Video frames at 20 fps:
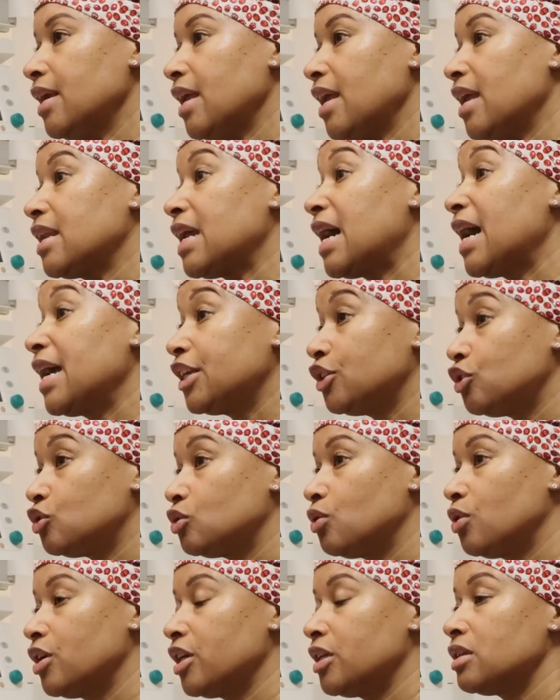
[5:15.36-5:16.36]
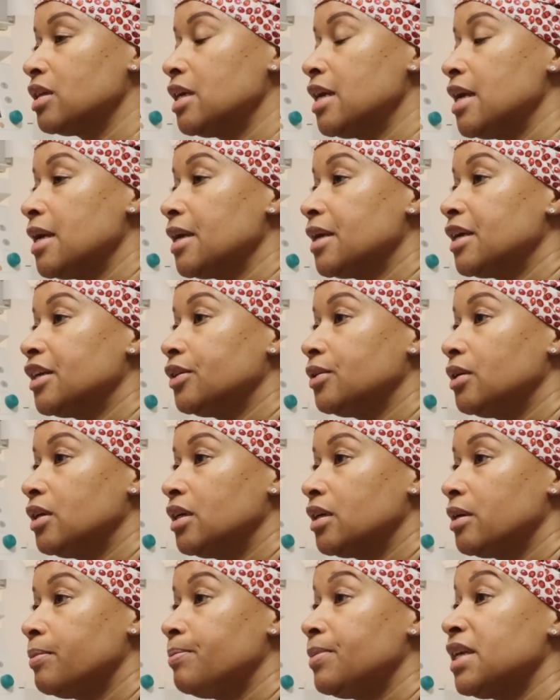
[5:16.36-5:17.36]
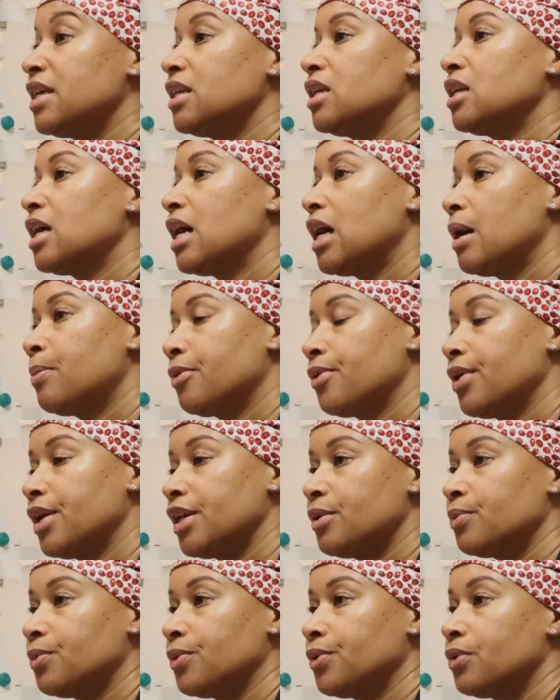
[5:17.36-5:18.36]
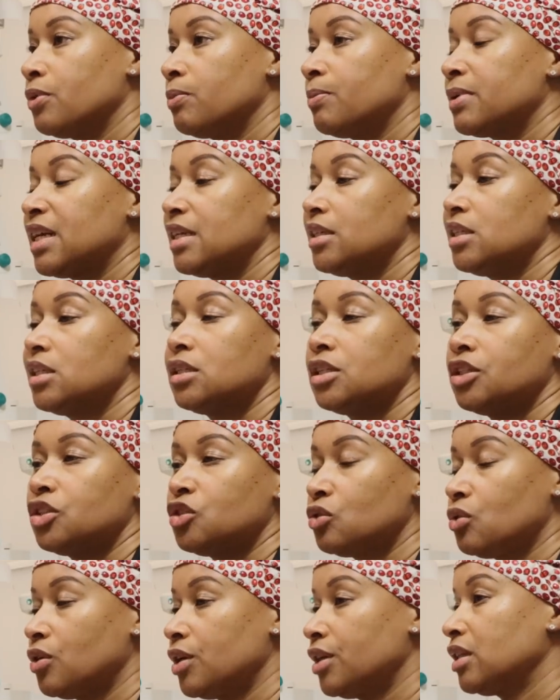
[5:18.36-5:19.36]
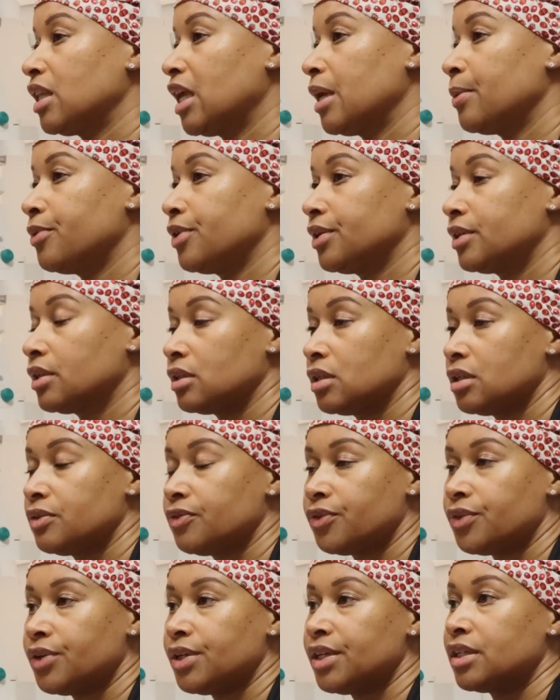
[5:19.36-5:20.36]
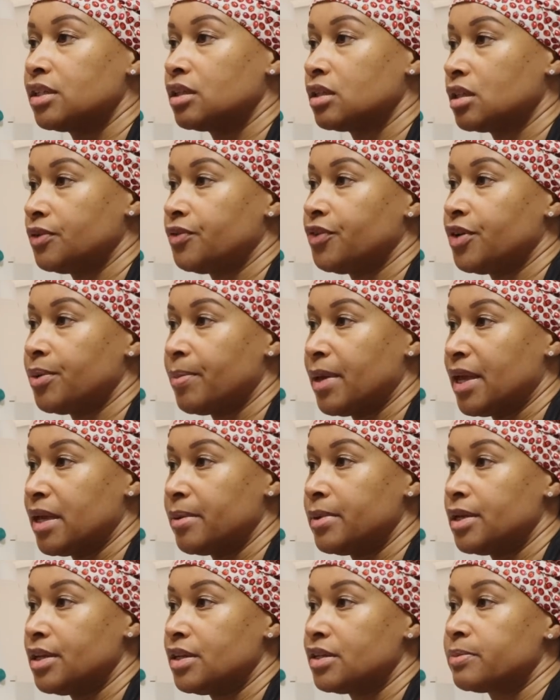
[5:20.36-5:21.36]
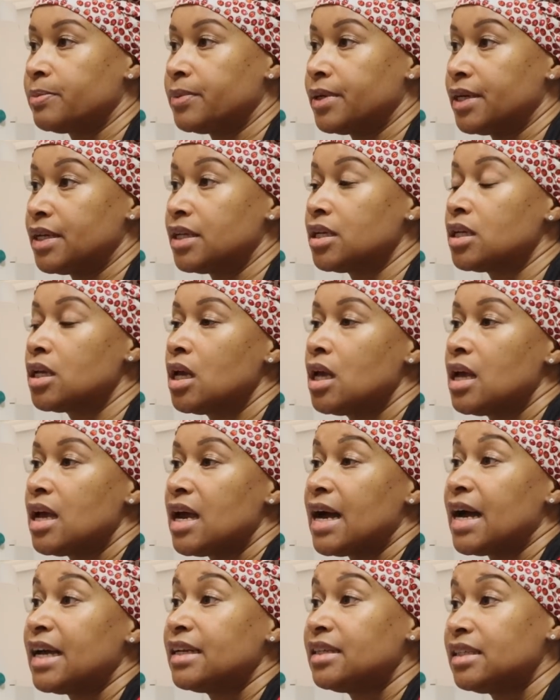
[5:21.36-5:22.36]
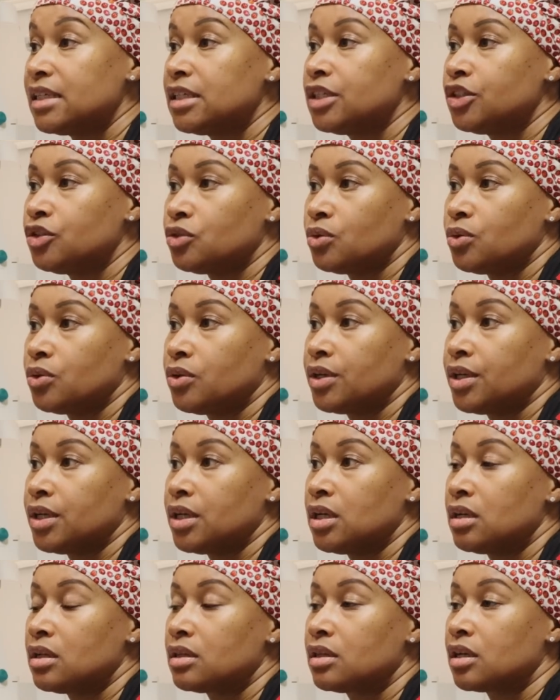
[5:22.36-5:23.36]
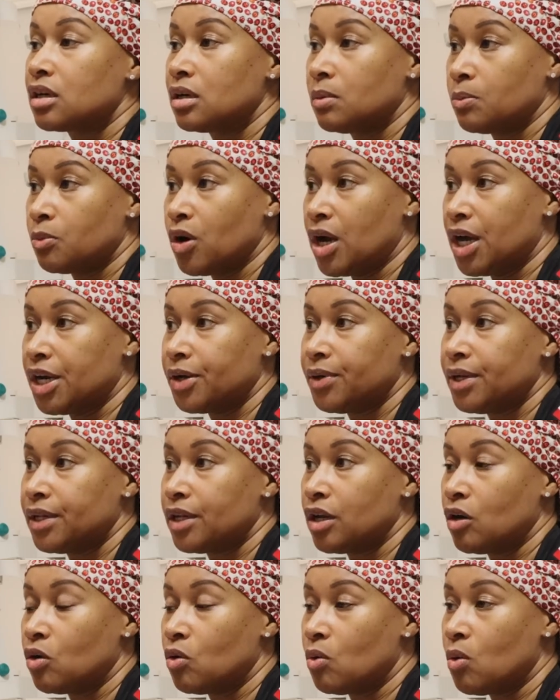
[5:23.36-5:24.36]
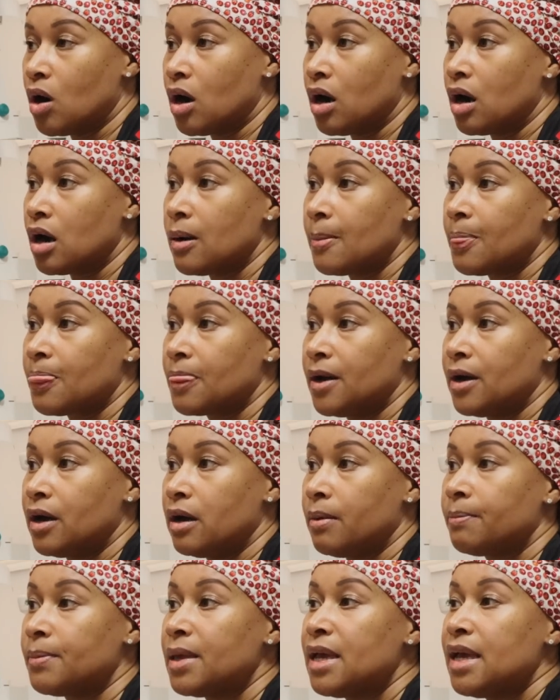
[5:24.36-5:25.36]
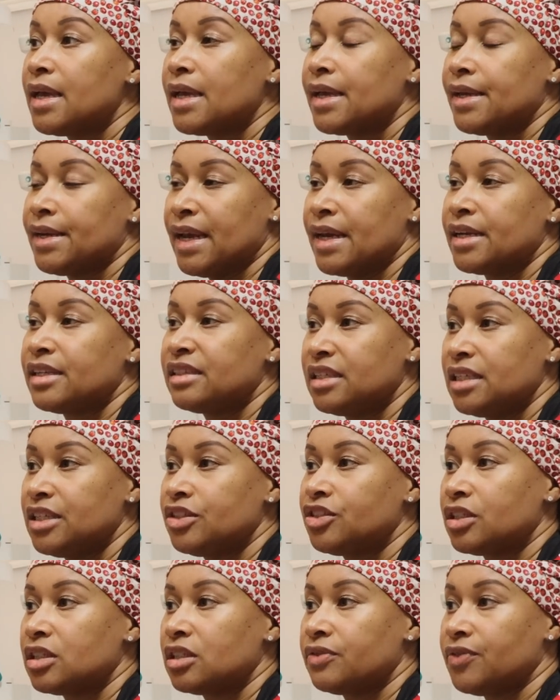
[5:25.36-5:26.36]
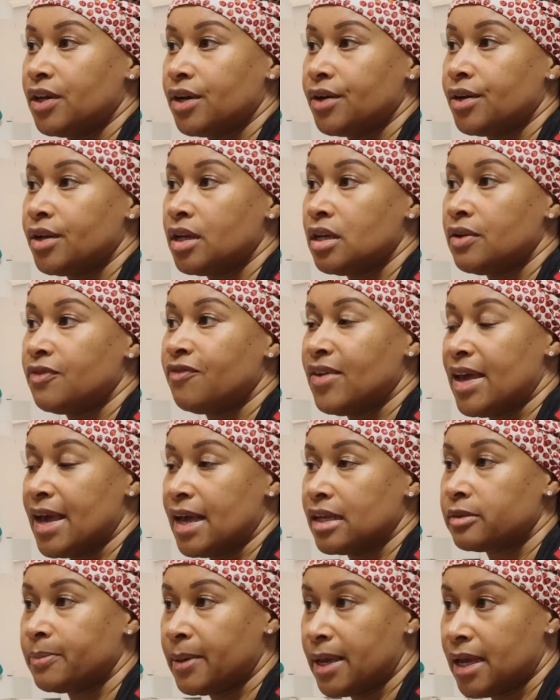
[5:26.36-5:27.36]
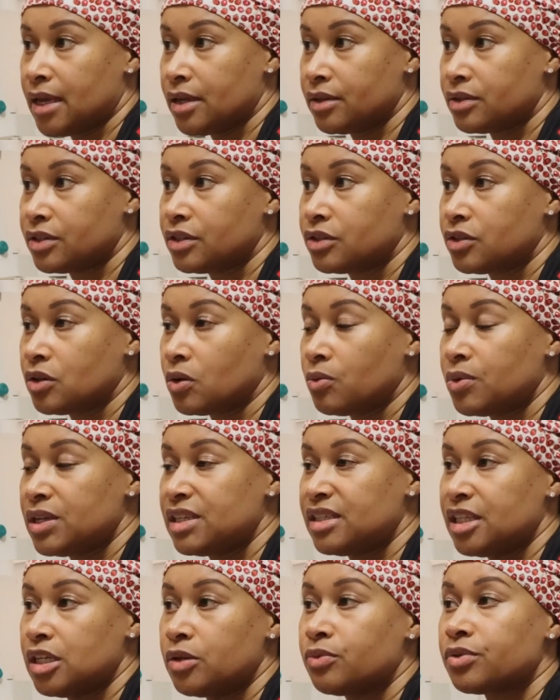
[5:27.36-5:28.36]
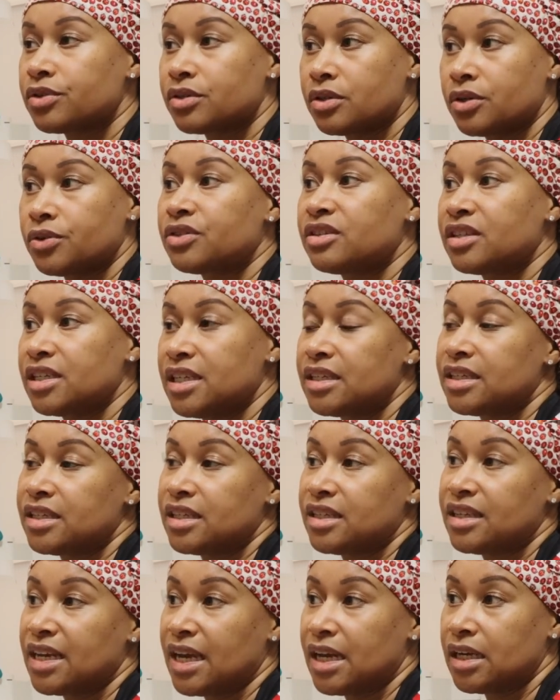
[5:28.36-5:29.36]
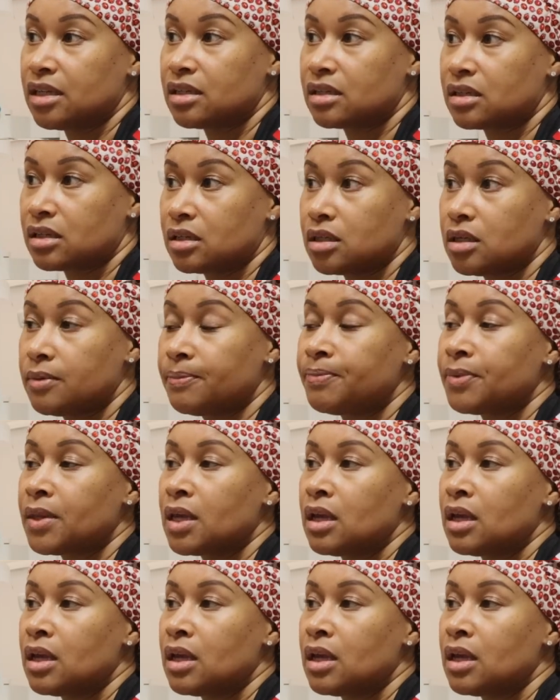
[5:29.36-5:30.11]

And I enjoyed uh, being in the operating room, but I didn't enjoy labor and delivery and delivering babies, but I did enjoy the camaraderie in the OR. Um, and anesthesia is very fast paced, so we see results instantaneously.